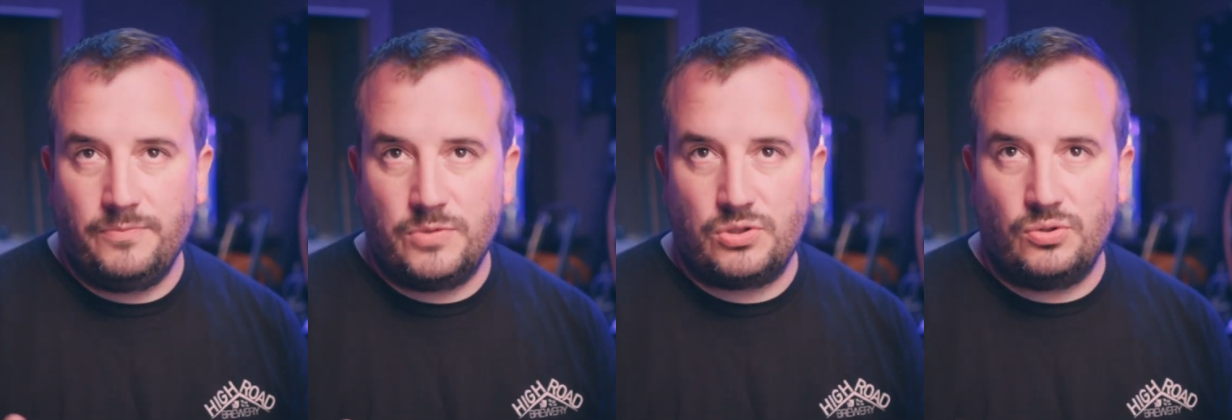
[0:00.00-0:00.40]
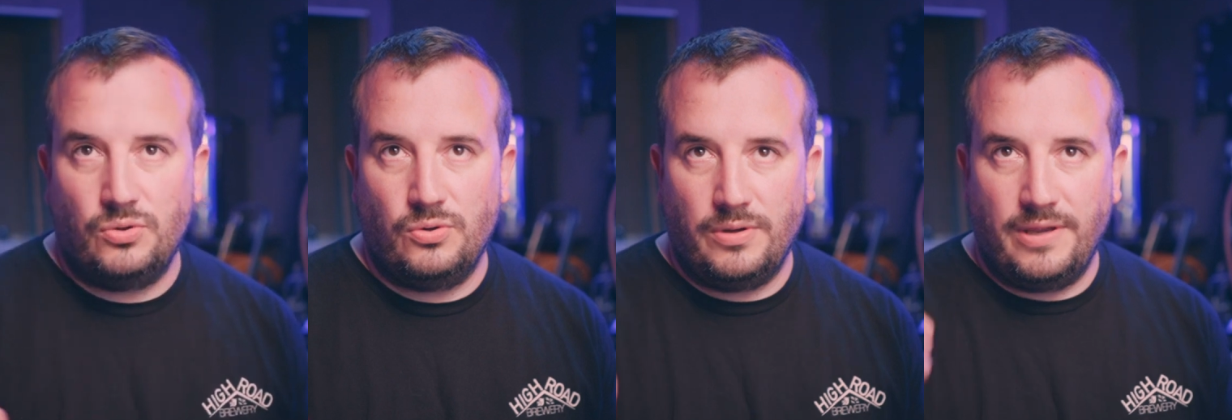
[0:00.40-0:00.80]

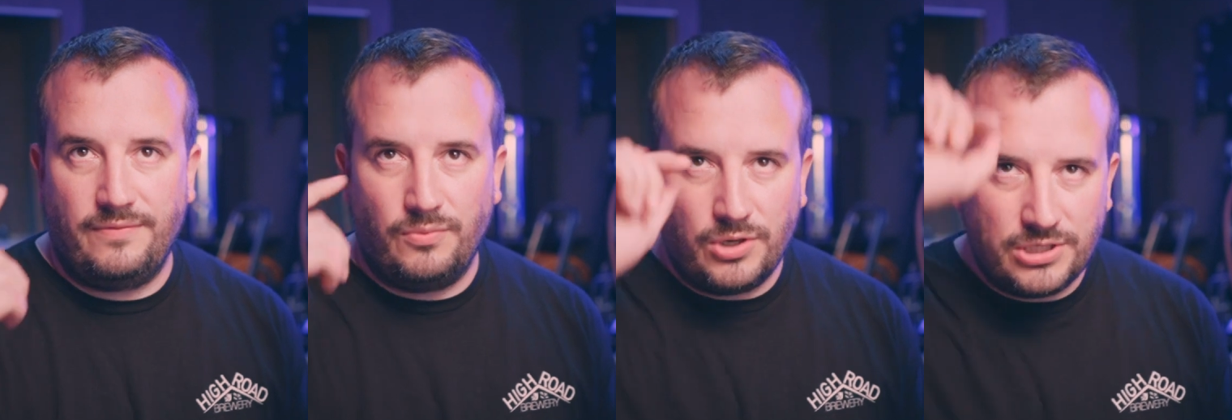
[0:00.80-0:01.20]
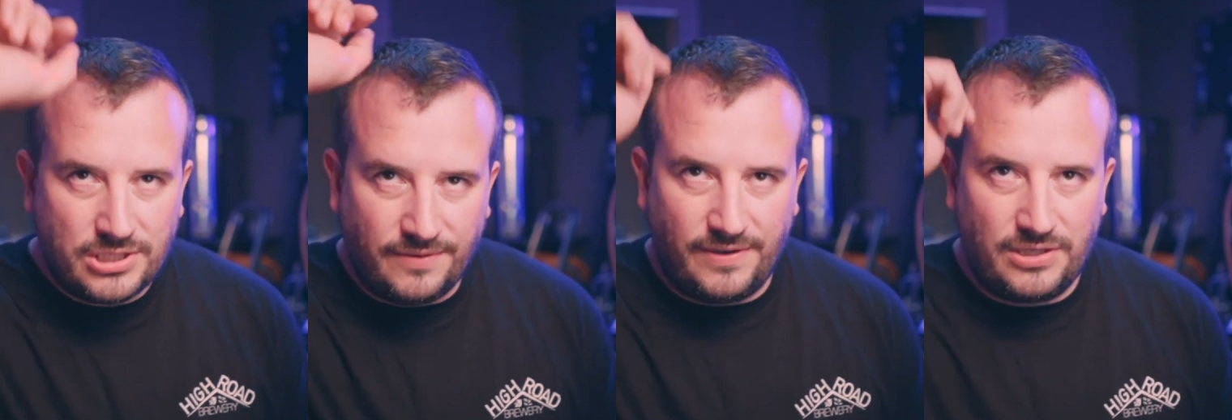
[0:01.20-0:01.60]
So if you watch
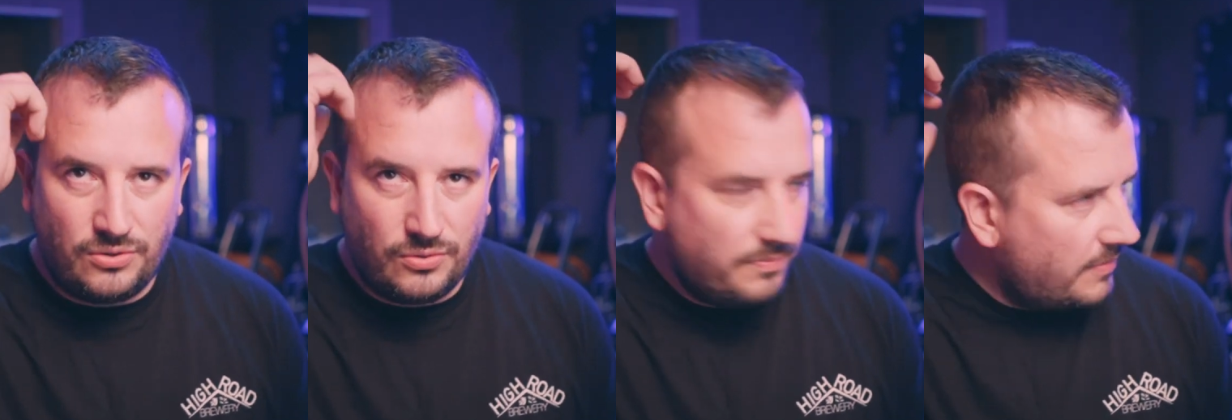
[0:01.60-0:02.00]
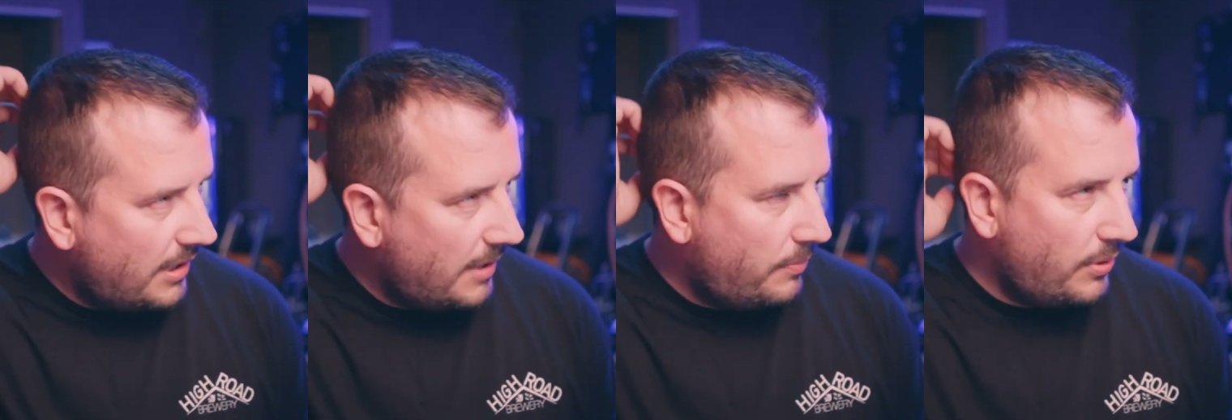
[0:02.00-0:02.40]
the video,
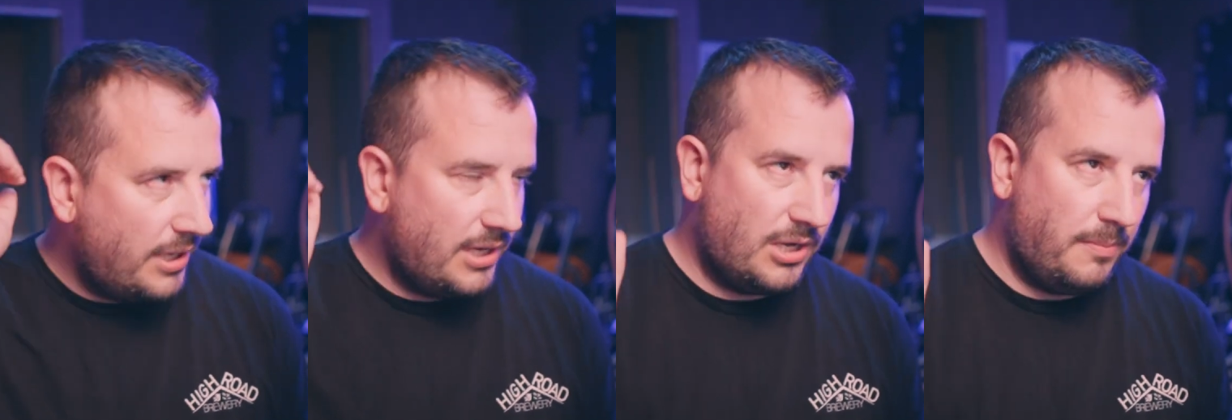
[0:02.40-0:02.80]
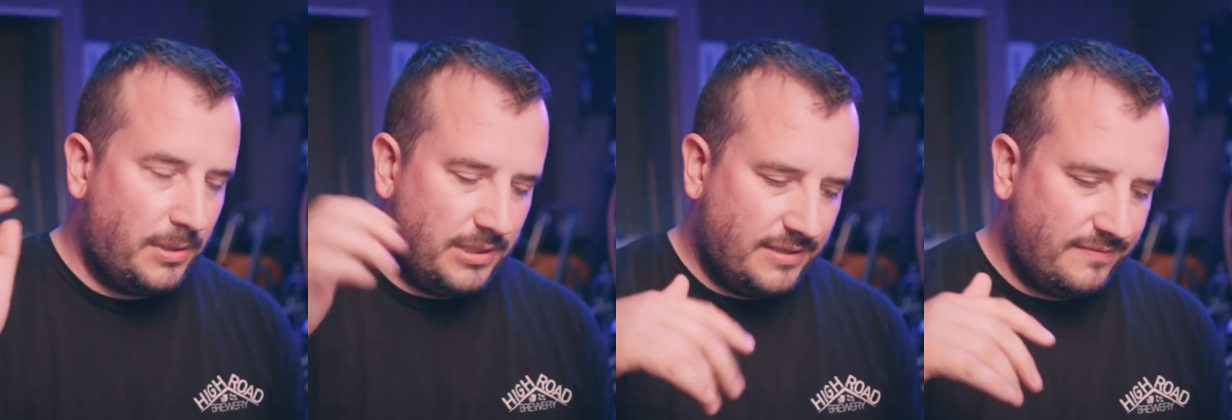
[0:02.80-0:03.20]
I put in a
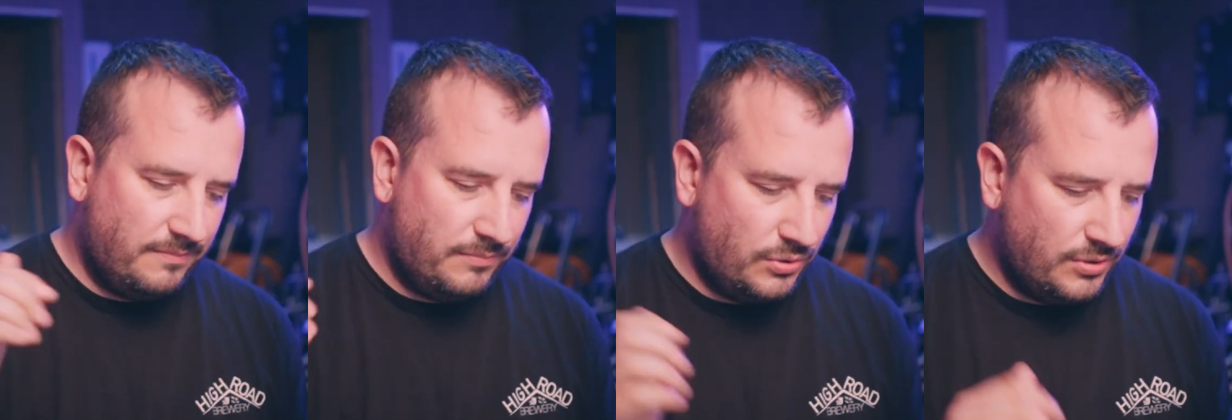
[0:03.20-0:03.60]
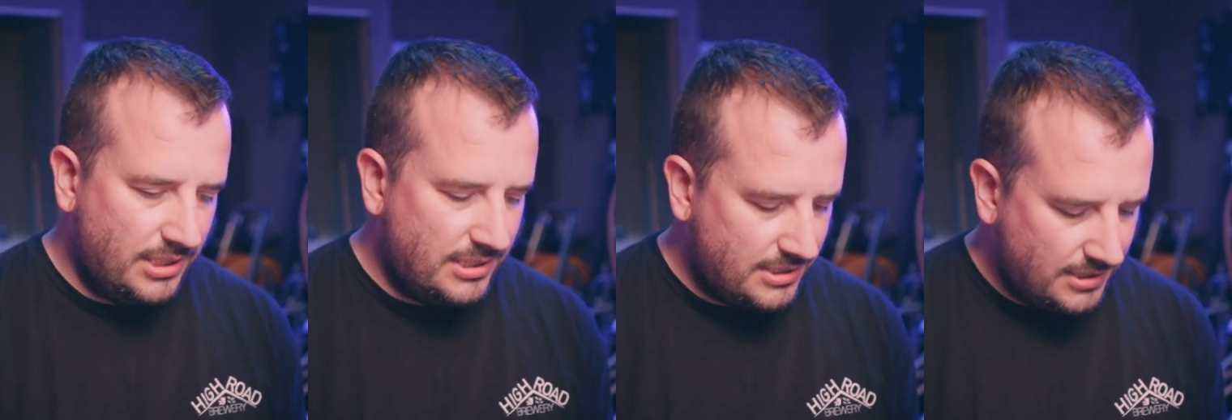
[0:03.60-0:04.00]
couple of different
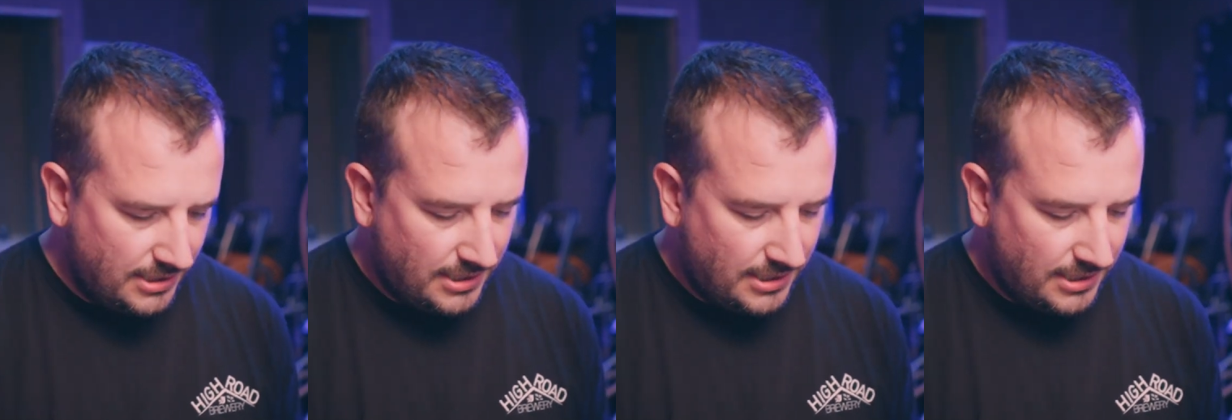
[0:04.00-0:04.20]
purees